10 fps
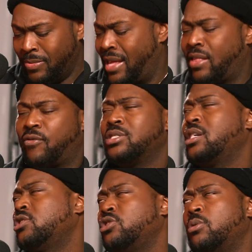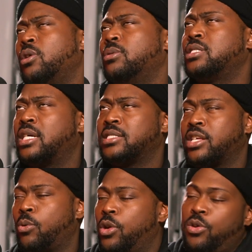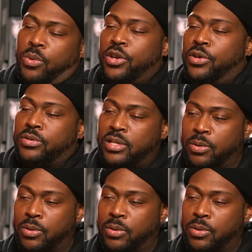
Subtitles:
Like the first thing Sean would always say is like, yo, what do you want to do?